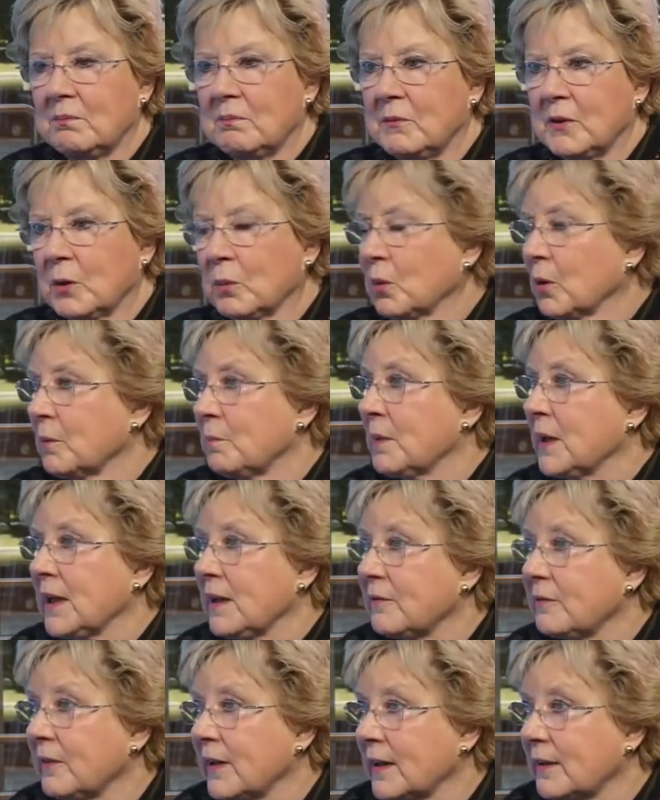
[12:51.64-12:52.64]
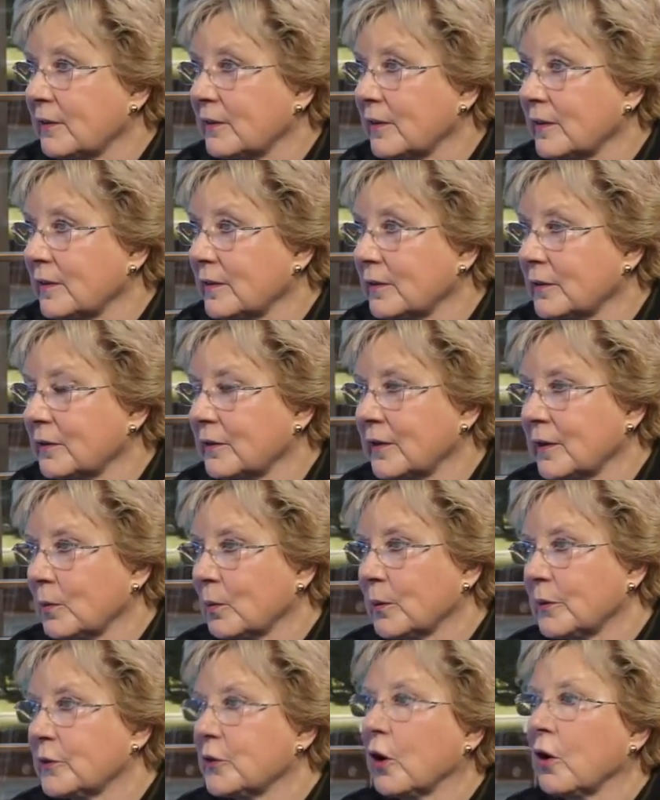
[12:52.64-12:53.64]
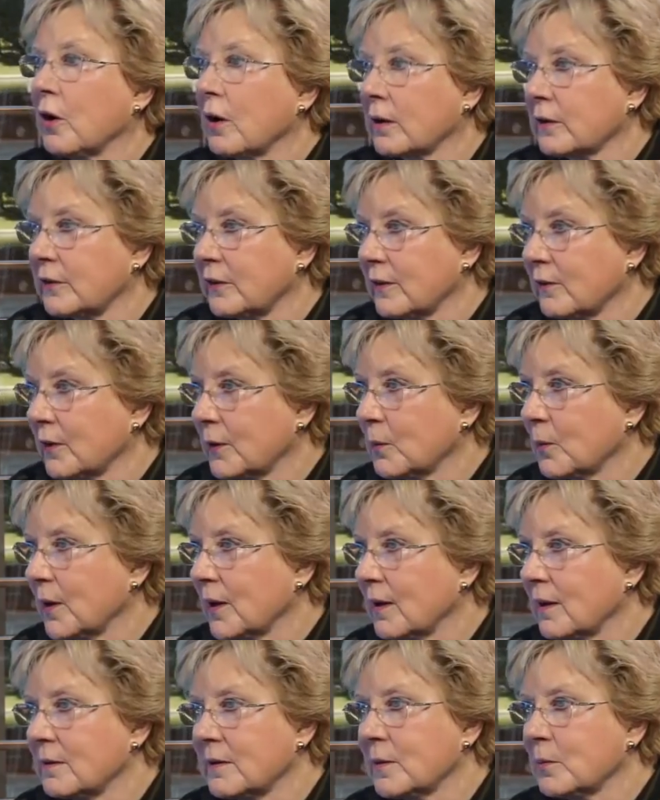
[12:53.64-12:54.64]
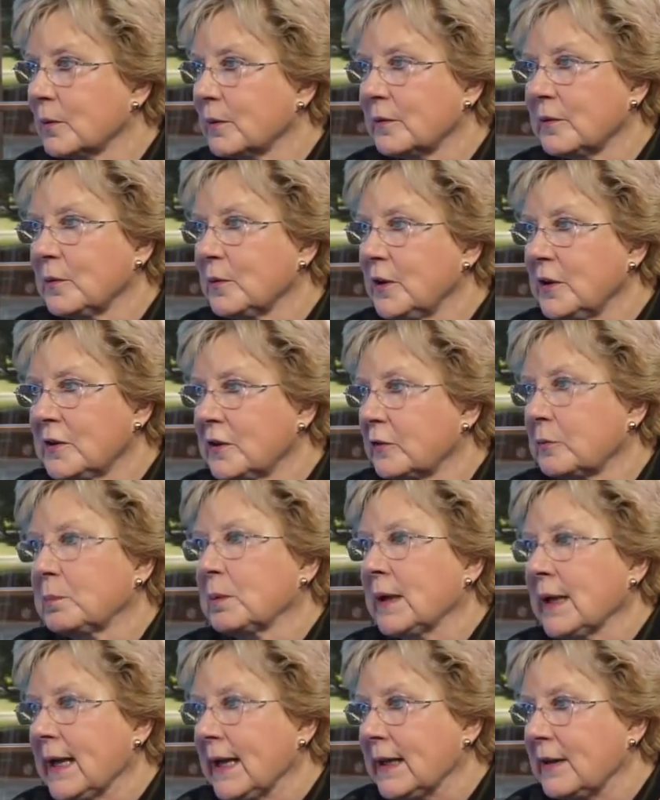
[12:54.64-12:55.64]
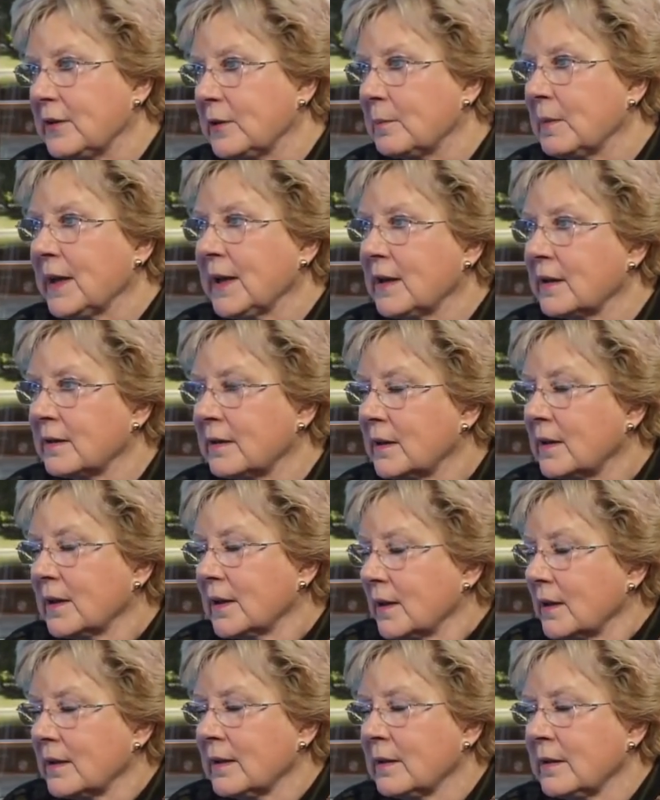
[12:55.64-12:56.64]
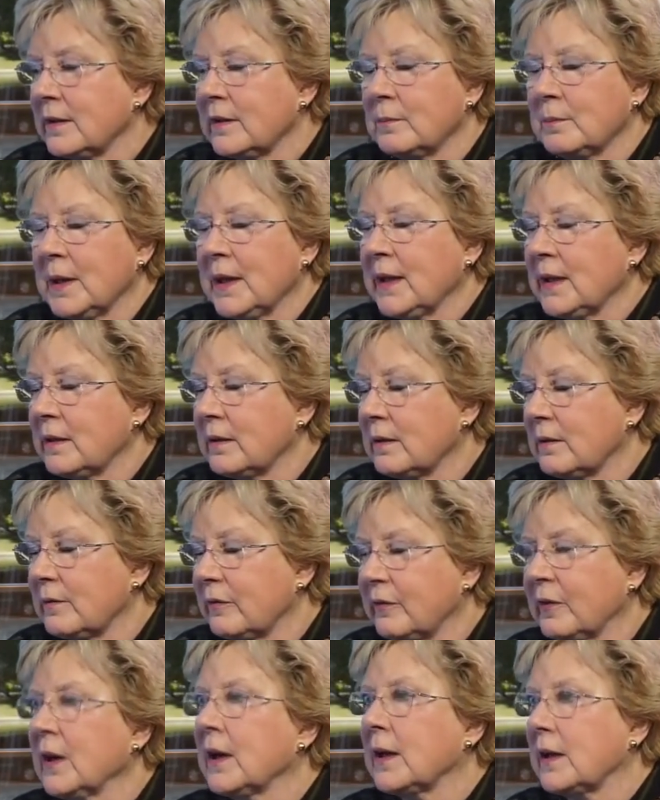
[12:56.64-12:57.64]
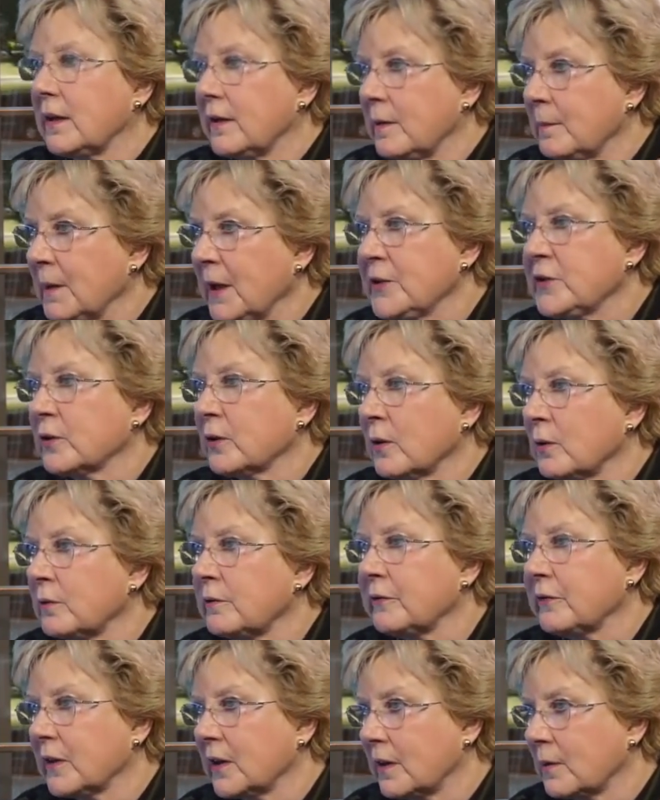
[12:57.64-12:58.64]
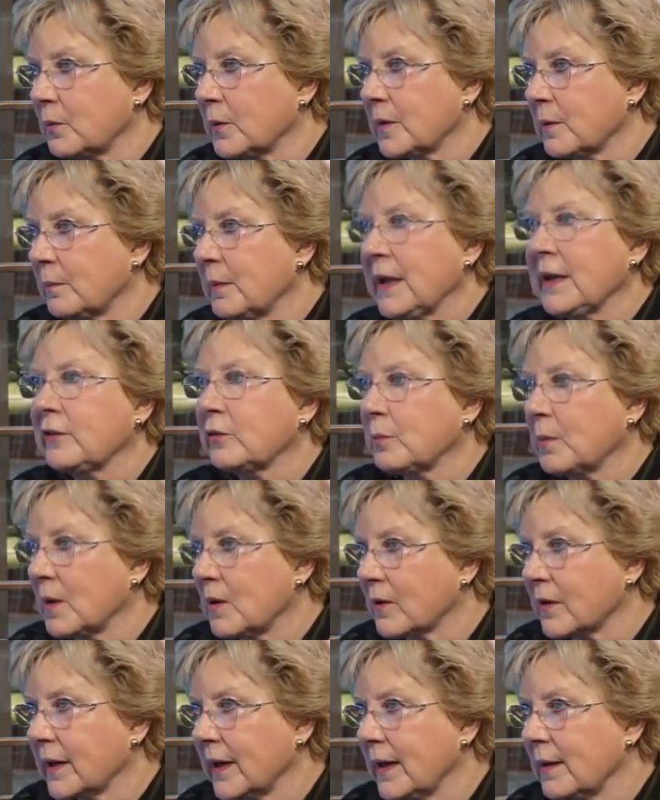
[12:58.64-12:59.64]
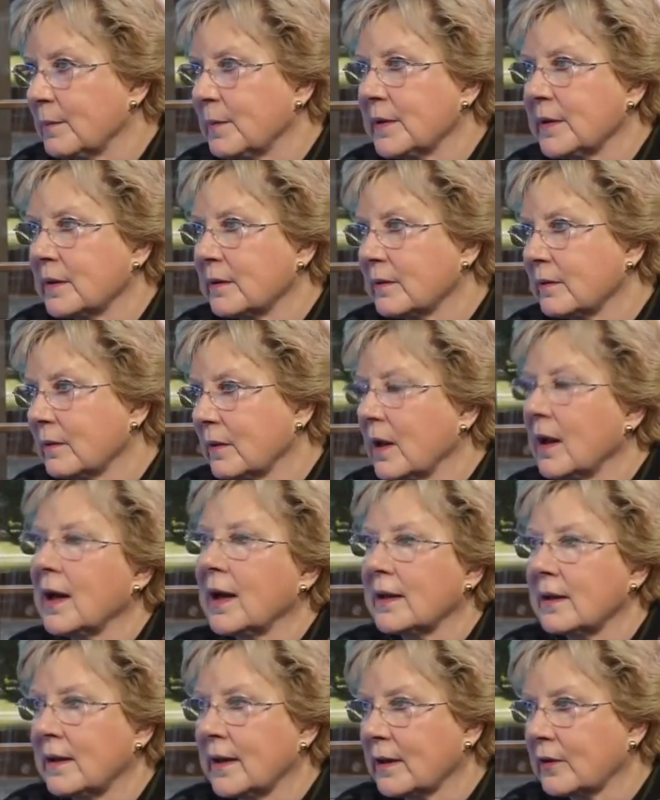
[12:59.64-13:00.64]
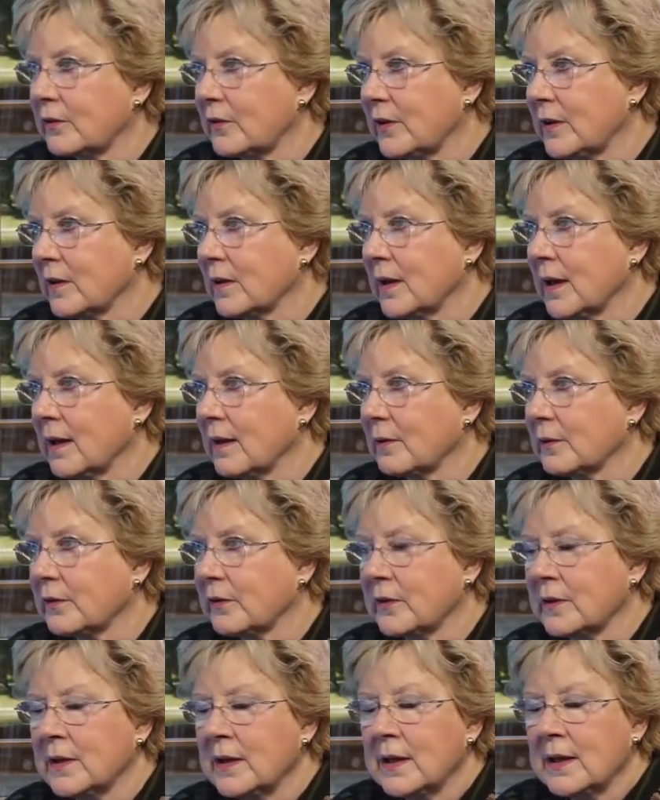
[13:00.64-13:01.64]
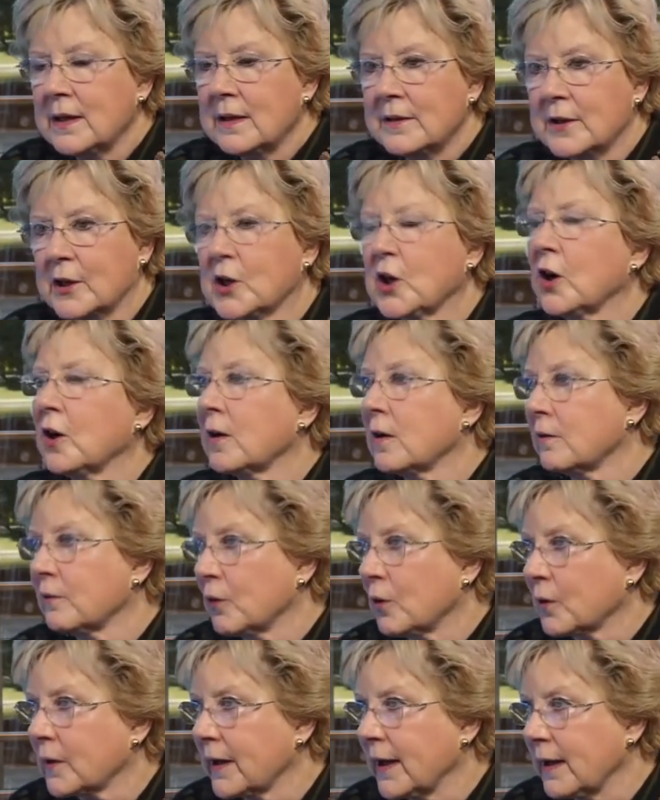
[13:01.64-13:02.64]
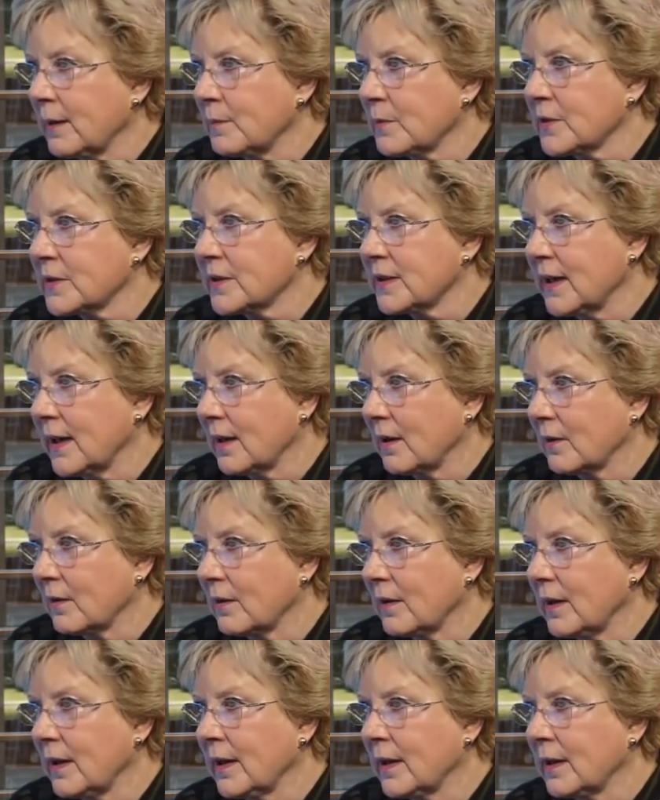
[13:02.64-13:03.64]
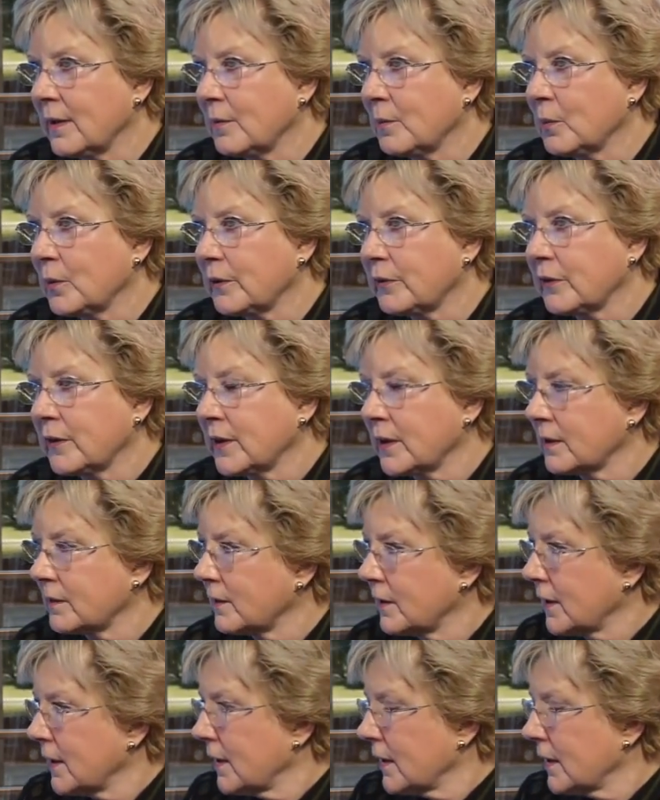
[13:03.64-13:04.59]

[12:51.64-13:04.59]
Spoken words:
There weren't many fences. There were dogs everywhere. You just played. You made fun. You made your own fun with a baseball game in the lot next to your house. And the carnival came to town, and it was in a